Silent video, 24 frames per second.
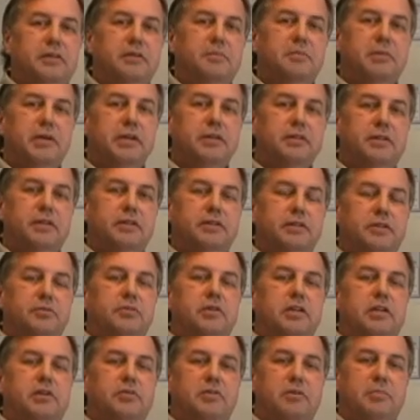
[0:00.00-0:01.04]
the main thing to
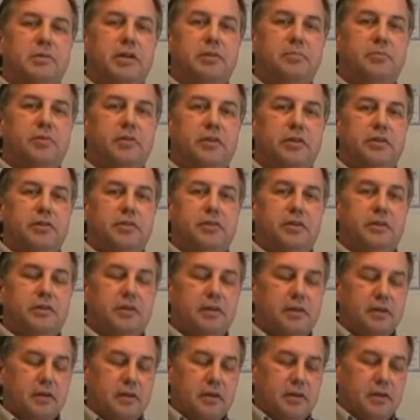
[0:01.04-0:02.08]
really remember is that
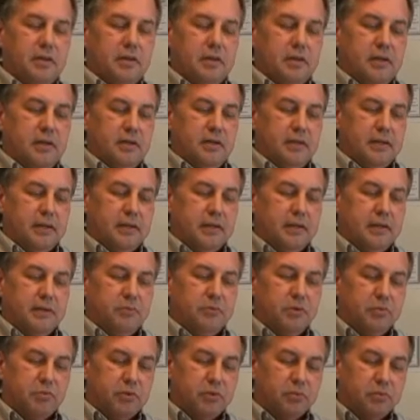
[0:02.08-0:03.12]

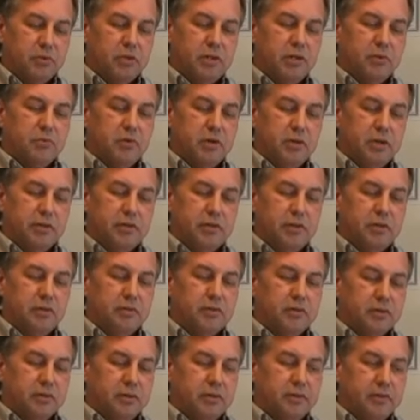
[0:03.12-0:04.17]
what we really want to do
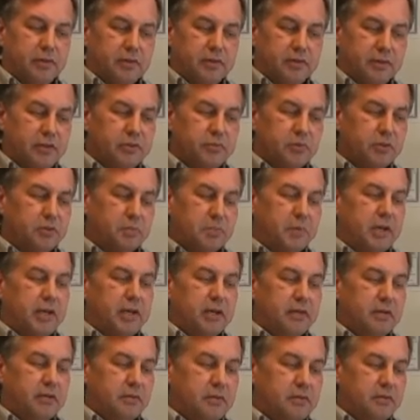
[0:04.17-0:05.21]
is this was
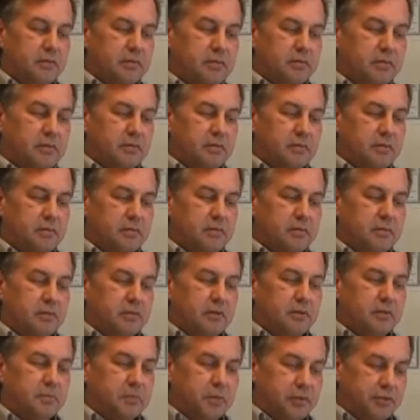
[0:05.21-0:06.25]
made
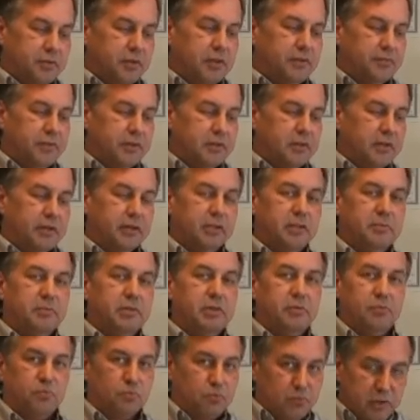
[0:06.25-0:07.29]
specifically to
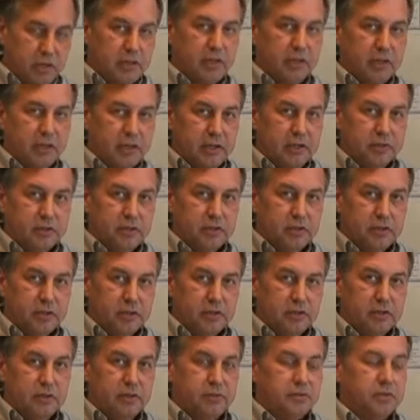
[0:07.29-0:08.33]
be really easy to
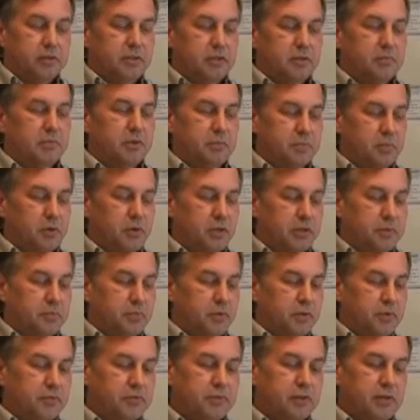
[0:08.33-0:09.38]
use and to be
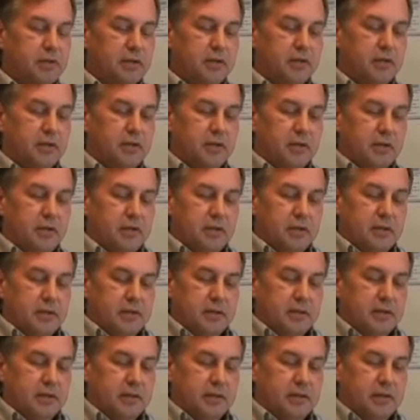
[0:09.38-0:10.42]
bulletproof.
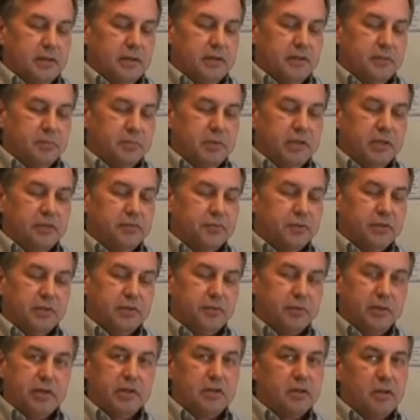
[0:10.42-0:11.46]
It's made for
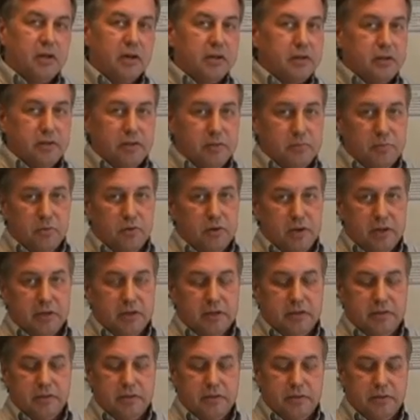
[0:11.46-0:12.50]
3 o'clock in the morning
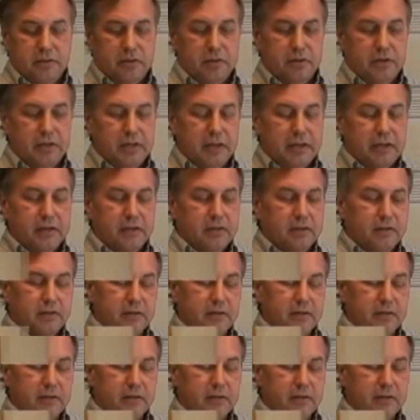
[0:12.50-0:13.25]
on the third day.